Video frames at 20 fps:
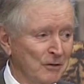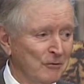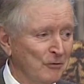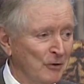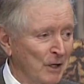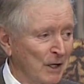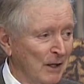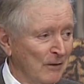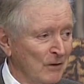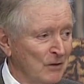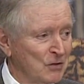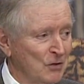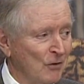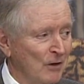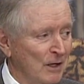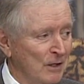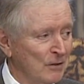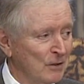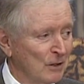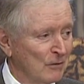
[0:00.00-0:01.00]
of running this
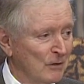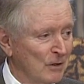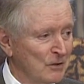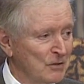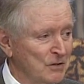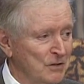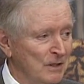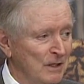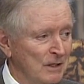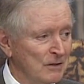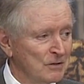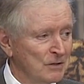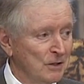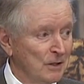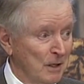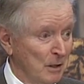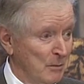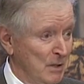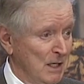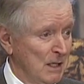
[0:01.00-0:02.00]
great university is
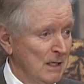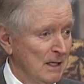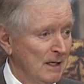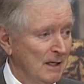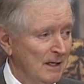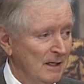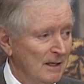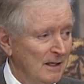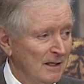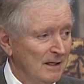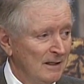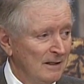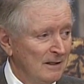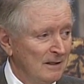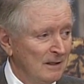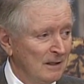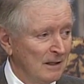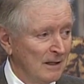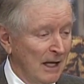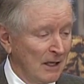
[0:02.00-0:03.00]
going to be,
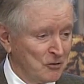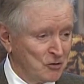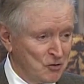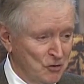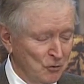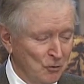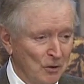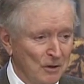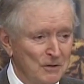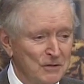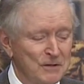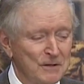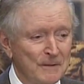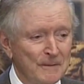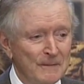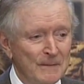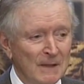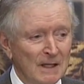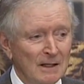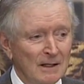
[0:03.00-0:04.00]
that source.
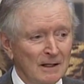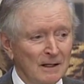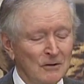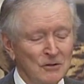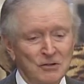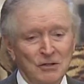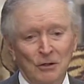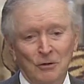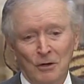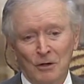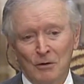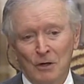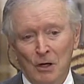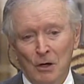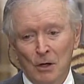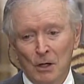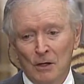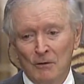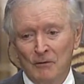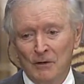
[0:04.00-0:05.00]
And so to
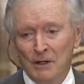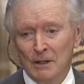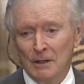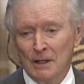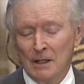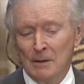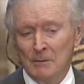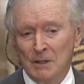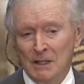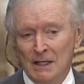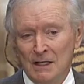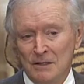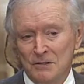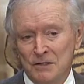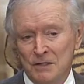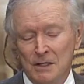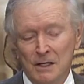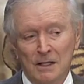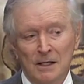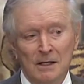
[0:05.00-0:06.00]
all of the alumni
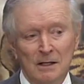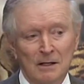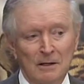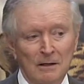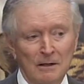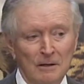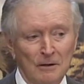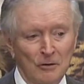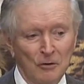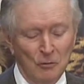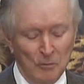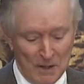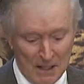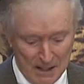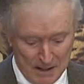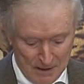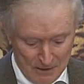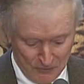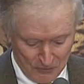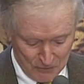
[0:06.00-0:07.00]
sitting here and who may
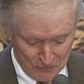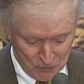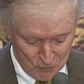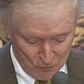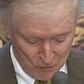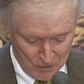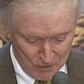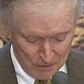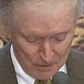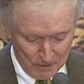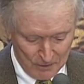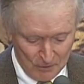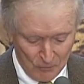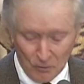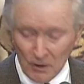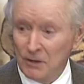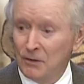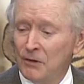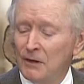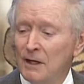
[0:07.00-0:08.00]
get this word, the
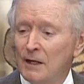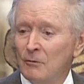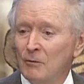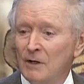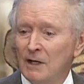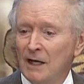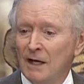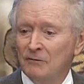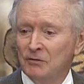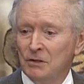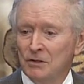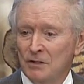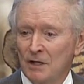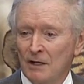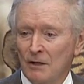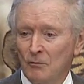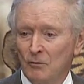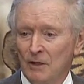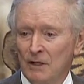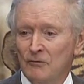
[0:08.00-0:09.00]
one thing we have to
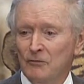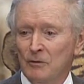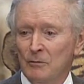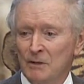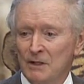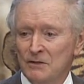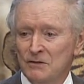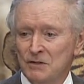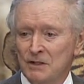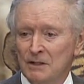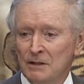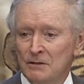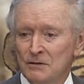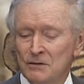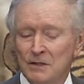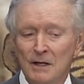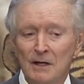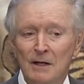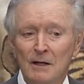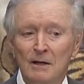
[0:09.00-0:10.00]
take away from this
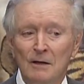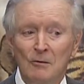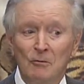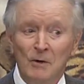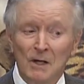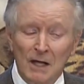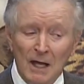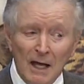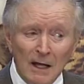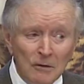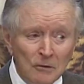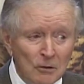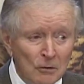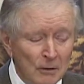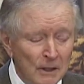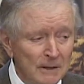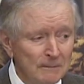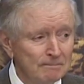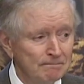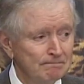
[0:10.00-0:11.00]
is we can
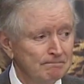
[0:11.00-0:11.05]
do it,